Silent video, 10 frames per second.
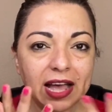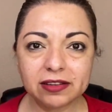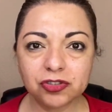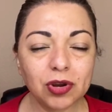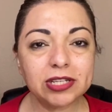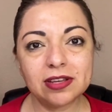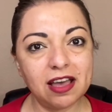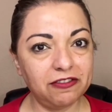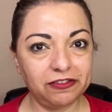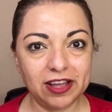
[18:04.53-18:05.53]
Try to
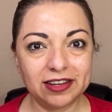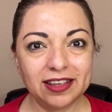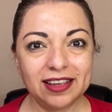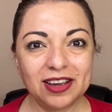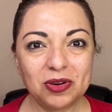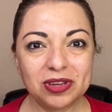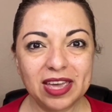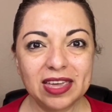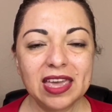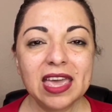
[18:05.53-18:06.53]
have fun.
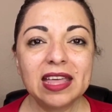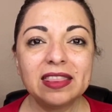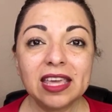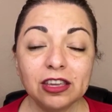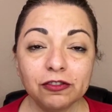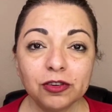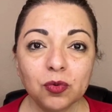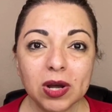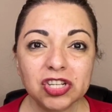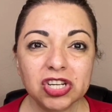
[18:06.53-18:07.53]
Okay, thank you for
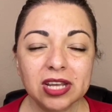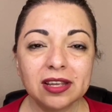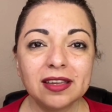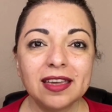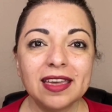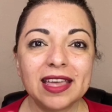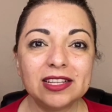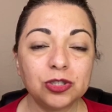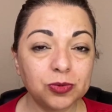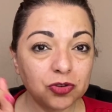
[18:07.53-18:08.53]
watching, and
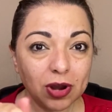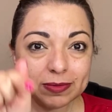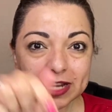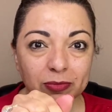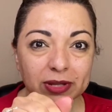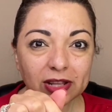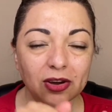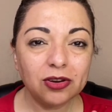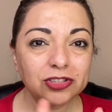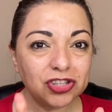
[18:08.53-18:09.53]
subscribe down
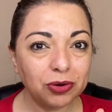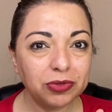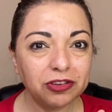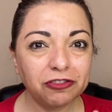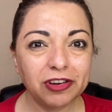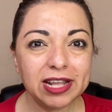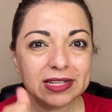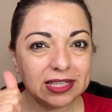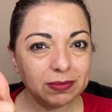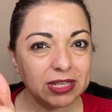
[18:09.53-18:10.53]
below, share with your friends,
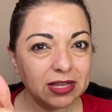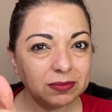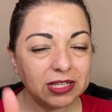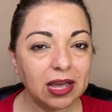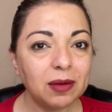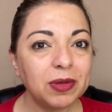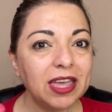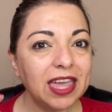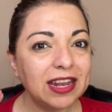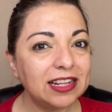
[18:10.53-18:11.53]
give me a thumbs up,
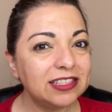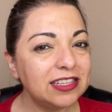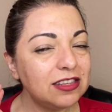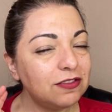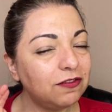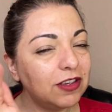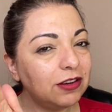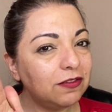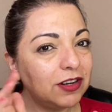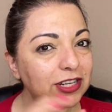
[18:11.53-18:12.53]
and I'll see you very,
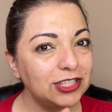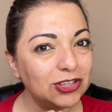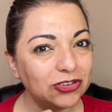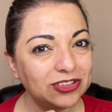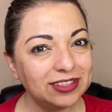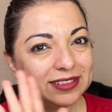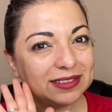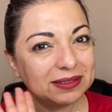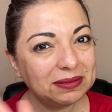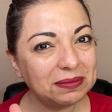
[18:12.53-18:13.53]
very soon.
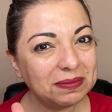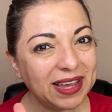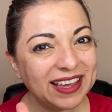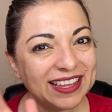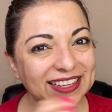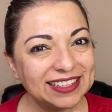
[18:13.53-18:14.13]
Bye.